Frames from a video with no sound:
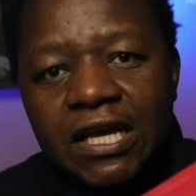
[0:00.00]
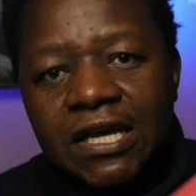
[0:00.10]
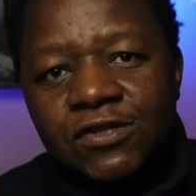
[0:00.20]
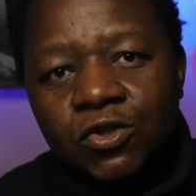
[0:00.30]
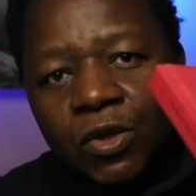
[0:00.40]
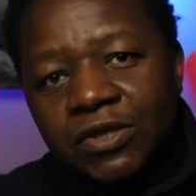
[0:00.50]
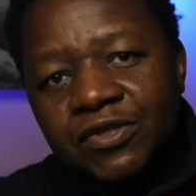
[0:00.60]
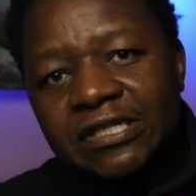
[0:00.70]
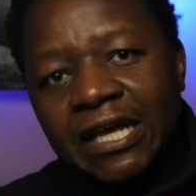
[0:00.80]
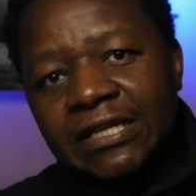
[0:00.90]
So to
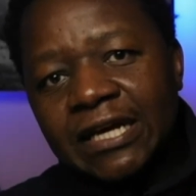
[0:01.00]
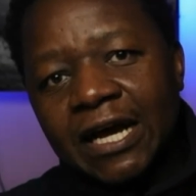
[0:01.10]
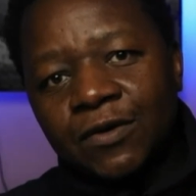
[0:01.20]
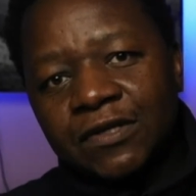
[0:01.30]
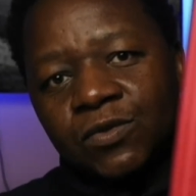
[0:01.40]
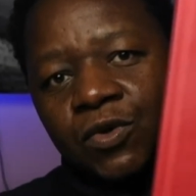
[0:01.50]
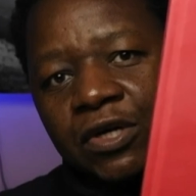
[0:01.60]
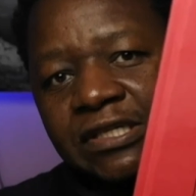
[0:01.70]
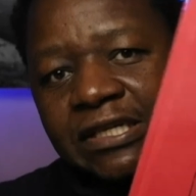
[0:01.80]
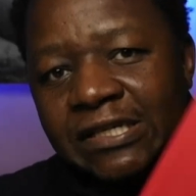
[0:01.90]
understand how this
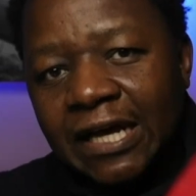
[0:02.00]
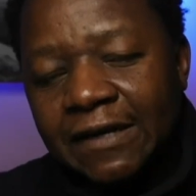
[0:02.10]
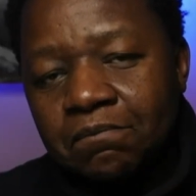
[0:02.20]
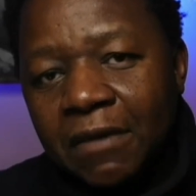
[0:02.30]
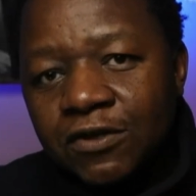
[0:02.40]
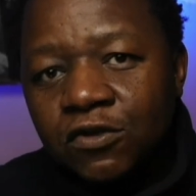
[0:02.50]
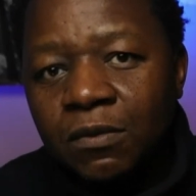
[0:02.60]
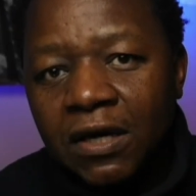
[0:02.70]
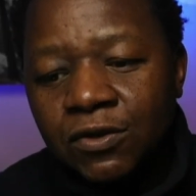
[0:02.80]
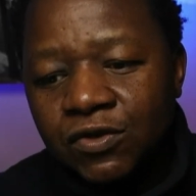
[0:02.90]
works is that mental
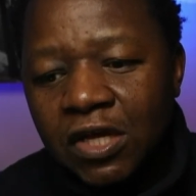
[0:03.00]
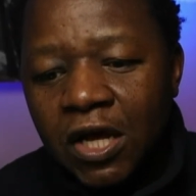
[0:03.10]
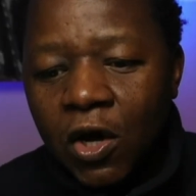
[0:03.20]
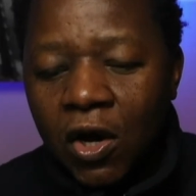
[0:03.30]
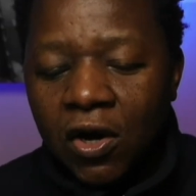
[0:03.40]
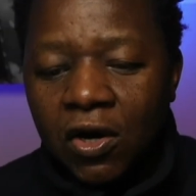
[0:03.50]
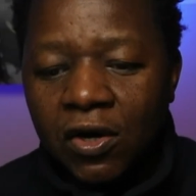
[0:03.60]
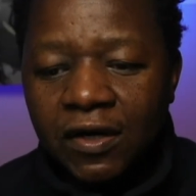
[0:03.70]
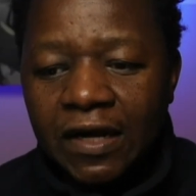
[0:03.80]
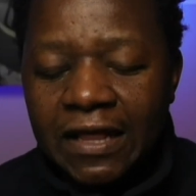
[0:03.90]
models
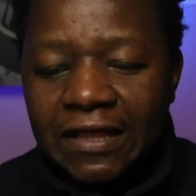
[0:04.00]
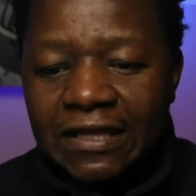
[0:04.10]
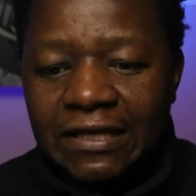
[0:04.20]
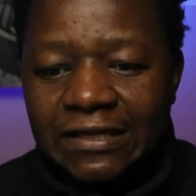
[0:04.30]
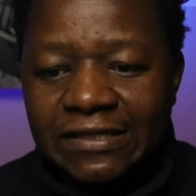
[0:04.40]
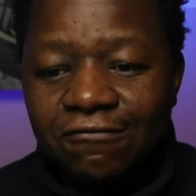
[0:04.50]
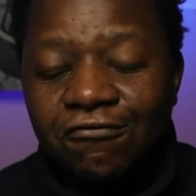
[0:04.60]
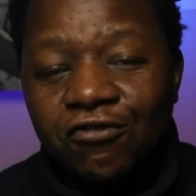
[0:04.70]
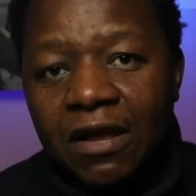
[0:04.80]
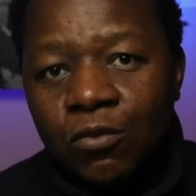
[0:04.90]
are these
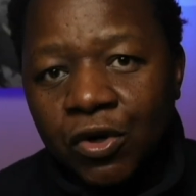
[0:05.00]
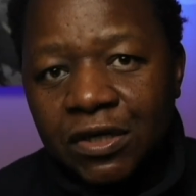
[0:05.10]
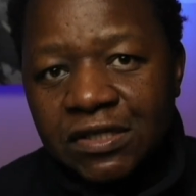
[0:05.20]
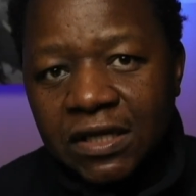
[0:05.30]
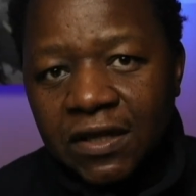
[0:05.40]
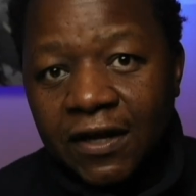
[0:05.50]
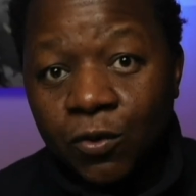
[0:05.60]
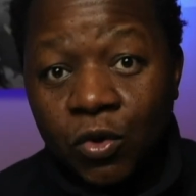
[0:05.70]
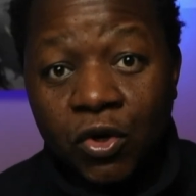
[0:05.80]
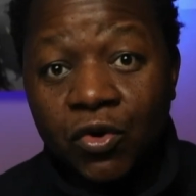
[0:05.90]
frameworks that
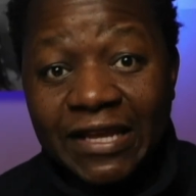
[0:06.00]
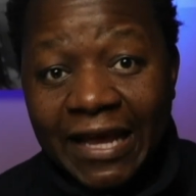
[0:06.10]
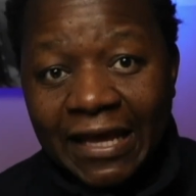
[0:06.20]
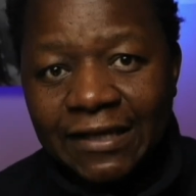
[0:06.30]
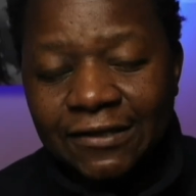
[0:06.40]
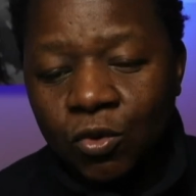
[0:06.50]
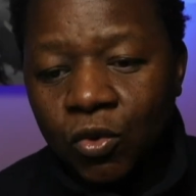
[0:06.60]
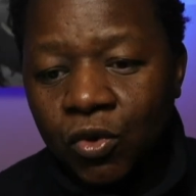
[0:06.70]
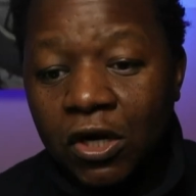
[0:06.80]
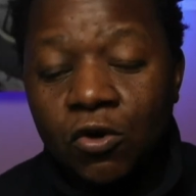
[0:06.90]
were created
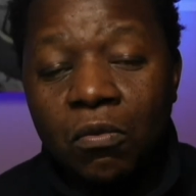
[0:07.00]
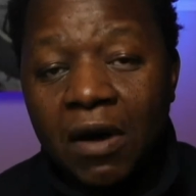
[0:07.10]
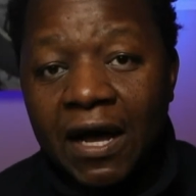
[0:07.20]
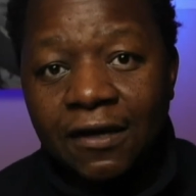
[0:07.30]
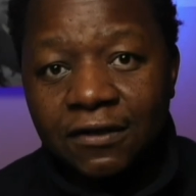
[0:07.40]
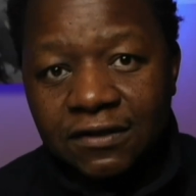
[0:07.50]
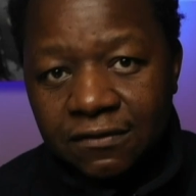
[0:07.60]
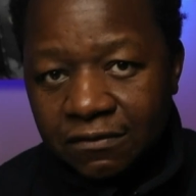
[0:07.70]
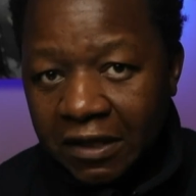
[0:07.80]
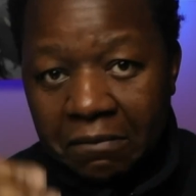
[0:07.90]
or compiled
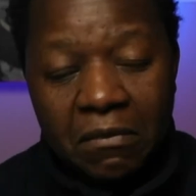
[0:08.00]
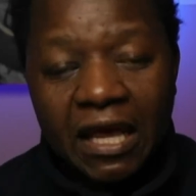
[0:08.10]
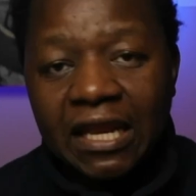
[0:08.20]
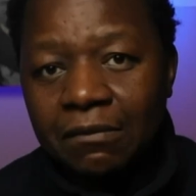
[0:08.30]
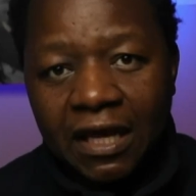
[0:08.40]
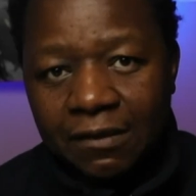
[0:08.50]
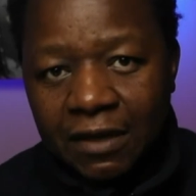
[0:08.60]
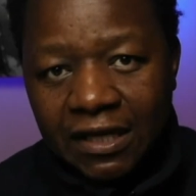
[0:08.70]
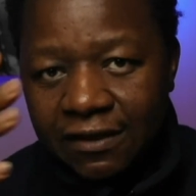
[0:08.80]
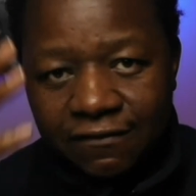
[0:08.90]
by
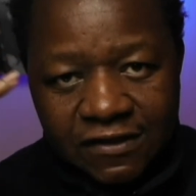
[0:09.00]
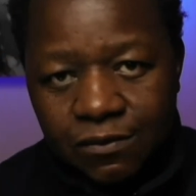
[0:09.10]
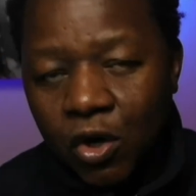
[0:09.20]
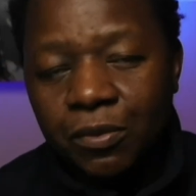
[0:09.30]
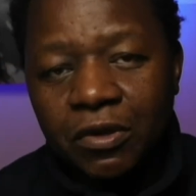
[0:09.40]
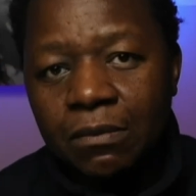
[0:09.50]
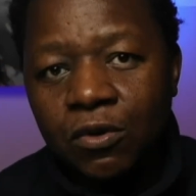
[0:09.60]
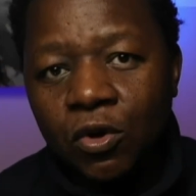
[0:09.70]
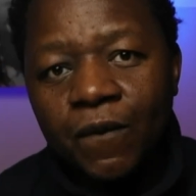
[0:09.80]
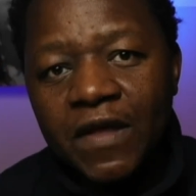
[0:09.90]
many smart
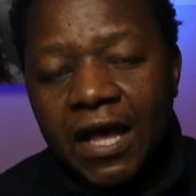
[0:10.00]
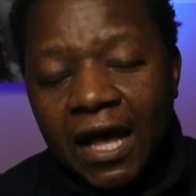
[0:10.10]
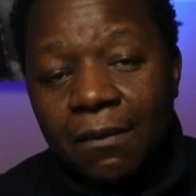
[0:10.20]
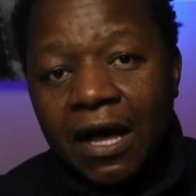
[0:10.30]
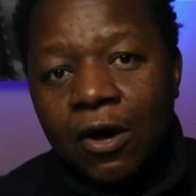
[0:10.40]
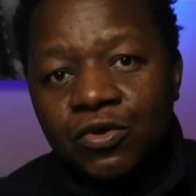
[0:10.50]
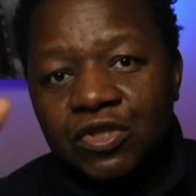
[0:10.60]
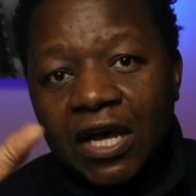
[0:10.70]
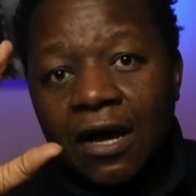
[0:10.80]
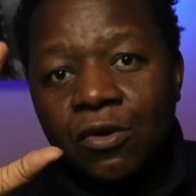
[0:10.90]
people about
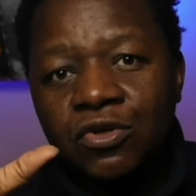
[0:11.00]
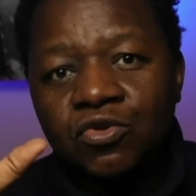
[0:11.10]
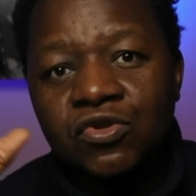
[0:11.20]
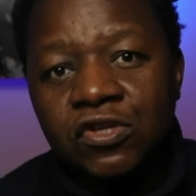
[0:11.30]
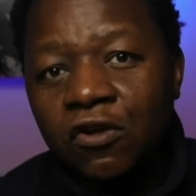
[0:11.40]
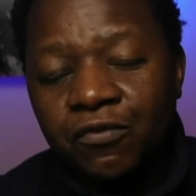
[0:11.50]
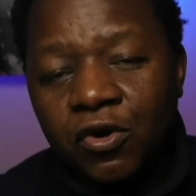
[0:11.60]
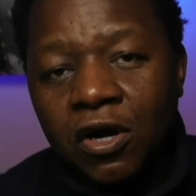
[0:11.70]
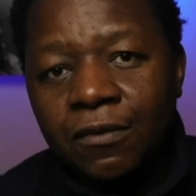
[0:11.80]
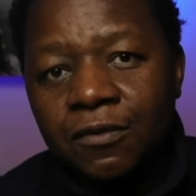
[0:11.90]
how you solve
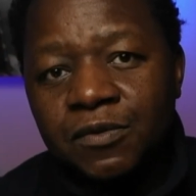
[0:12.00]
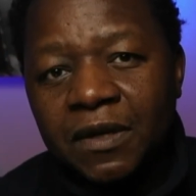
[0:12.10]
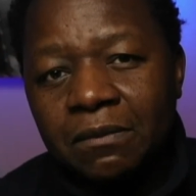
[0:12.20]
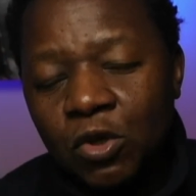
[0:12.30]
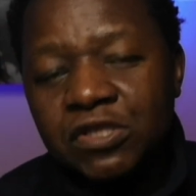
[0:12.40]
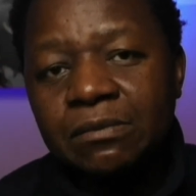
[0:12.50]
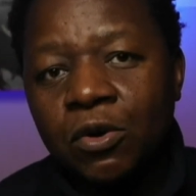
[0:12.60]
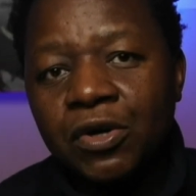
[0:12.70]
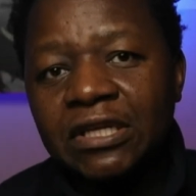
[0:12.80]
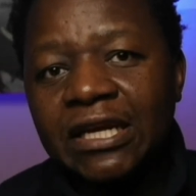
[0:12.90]
problems, but most
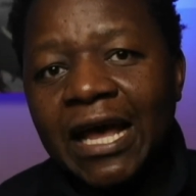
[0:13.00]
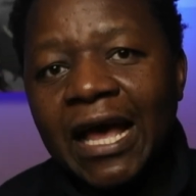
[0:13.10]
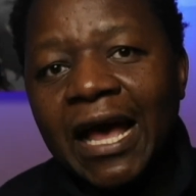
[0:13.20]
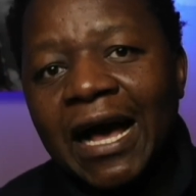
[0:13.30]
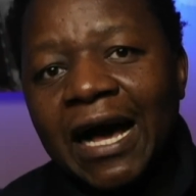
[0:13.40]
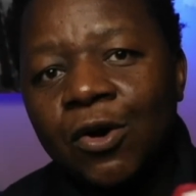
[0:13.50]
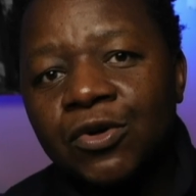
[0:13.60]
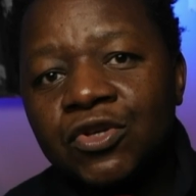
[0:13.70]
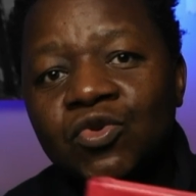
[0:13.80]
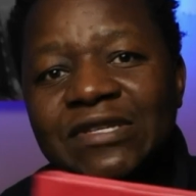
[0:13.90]
importantly, how
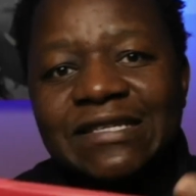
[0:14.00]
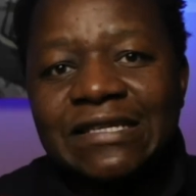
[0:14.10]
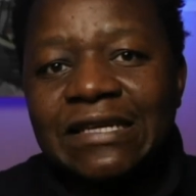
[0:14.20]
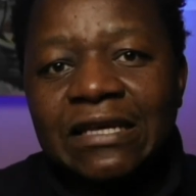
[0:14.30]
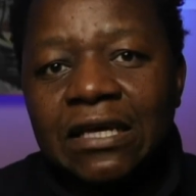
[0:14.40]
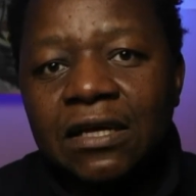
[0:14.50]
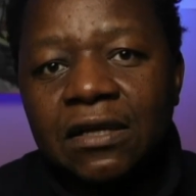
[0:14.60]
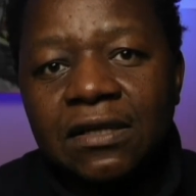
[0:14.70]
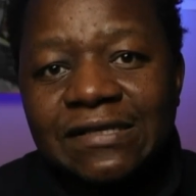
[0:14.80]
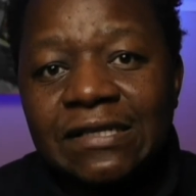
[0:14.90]
you see
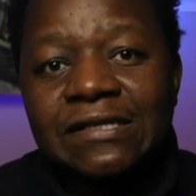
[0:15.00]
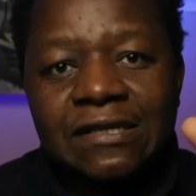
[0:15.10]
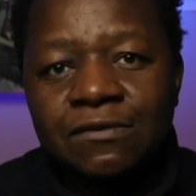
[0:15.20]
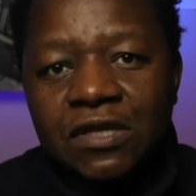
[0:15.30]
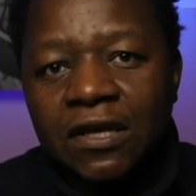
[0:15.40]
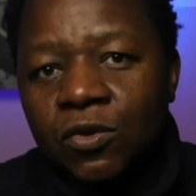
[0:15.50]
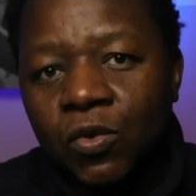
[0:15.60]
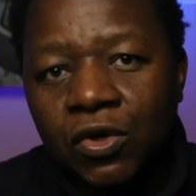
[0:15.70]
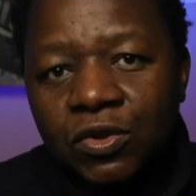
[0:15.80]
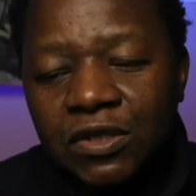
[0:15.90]
systems in the
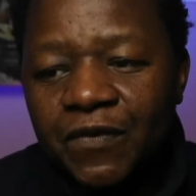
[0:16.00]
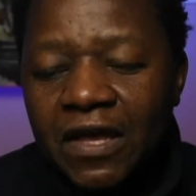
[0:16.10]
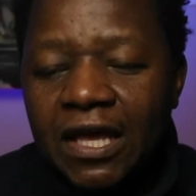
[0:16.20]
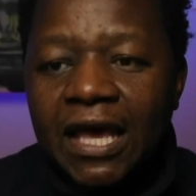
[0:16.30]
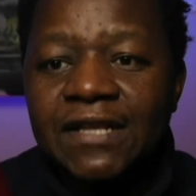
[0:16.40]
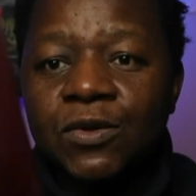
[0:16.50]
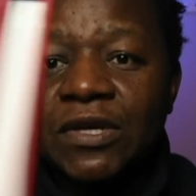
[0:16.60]
world. And so it's